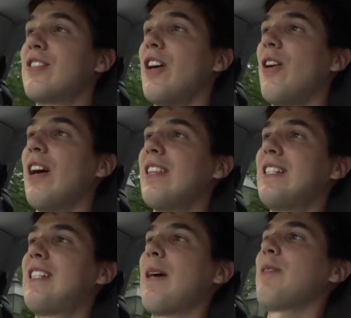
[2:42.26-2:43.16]
So on the
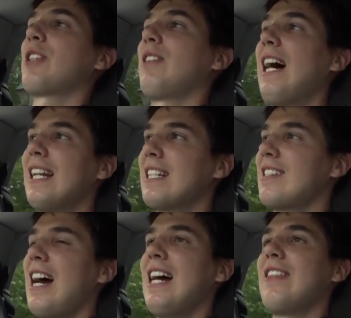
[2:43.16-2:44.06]
Democratic
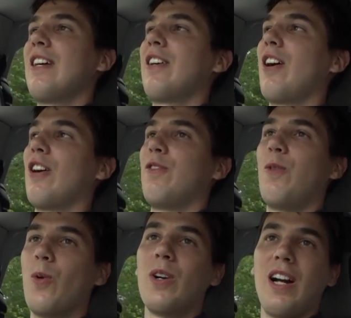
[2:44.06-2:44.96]
side, there are
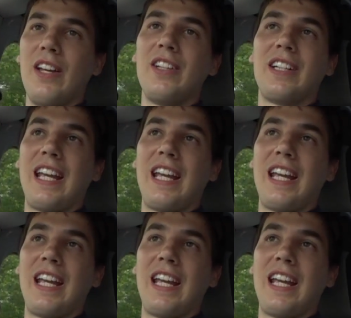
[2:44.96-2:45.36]
four other